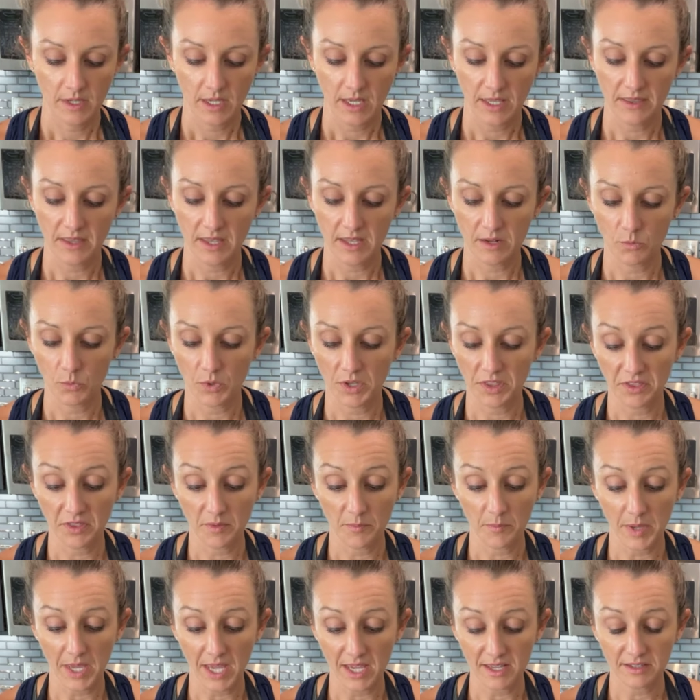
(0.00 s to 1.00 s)
And then with the
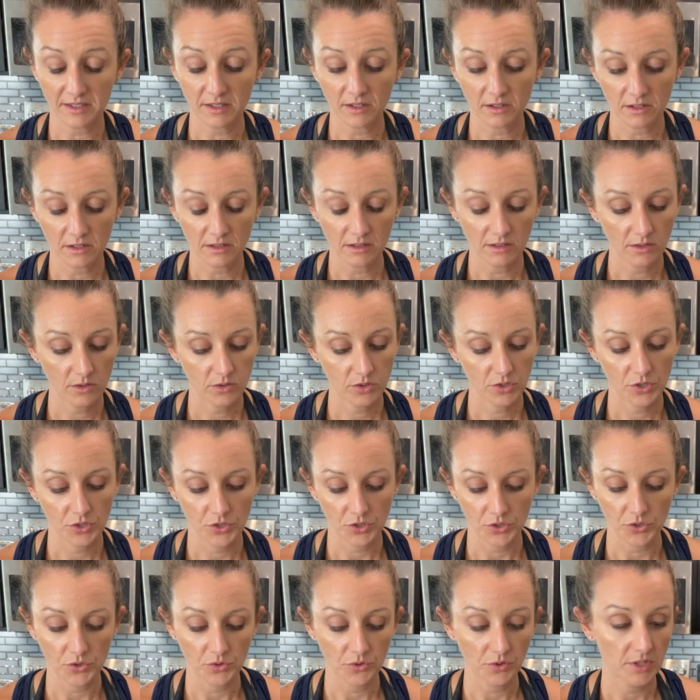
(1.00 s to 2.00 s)
basil,
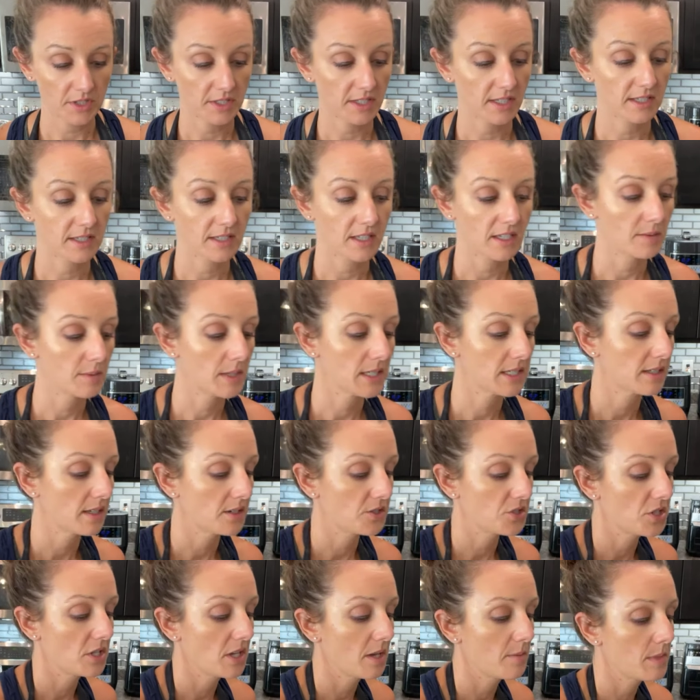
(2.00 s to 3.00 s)
shoot, this is gonna be
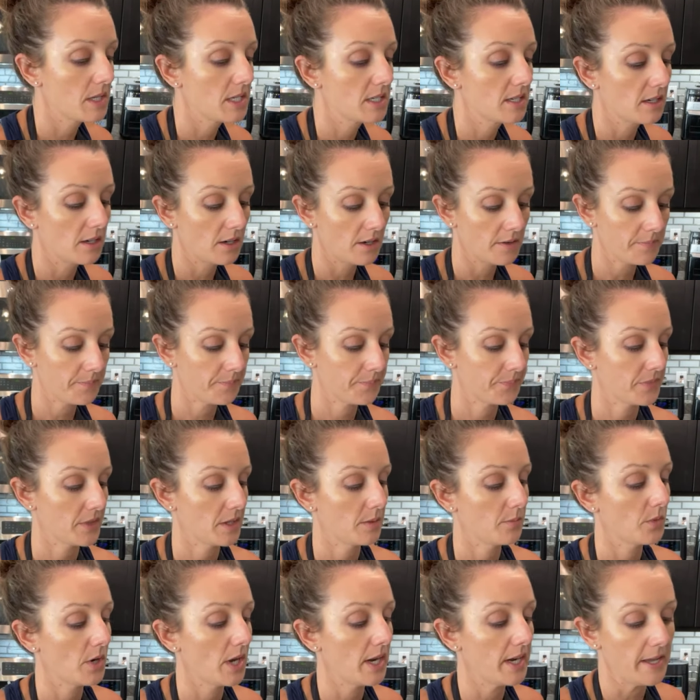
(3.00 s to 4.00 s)
such a yummy dinner.
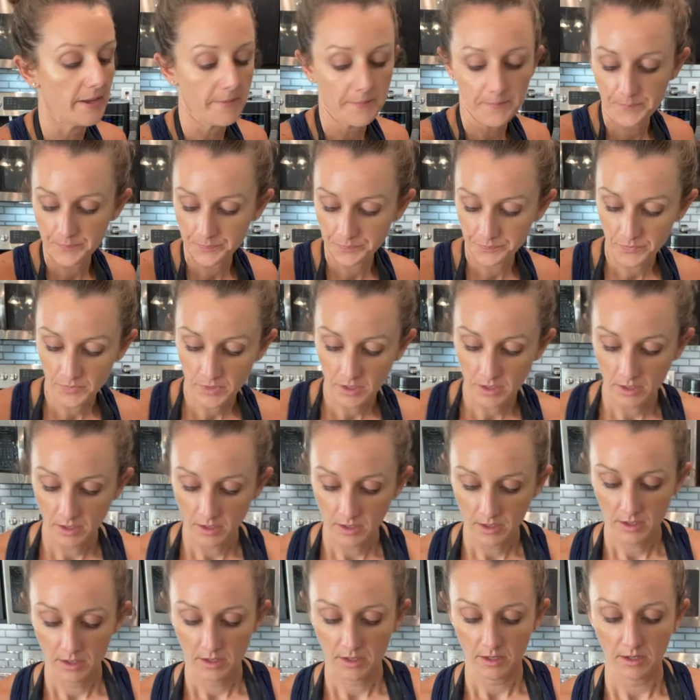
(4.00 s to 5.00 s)
I'm ready.
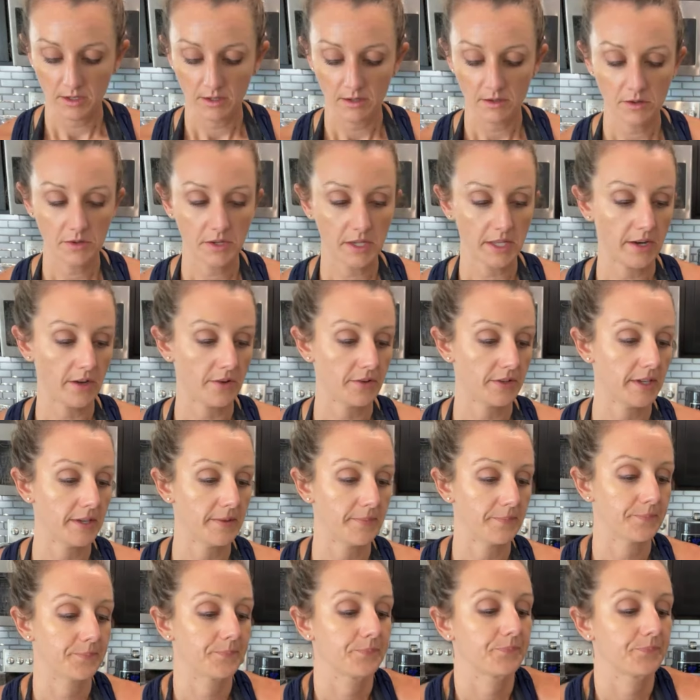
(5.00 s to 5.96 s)
Okie dokie.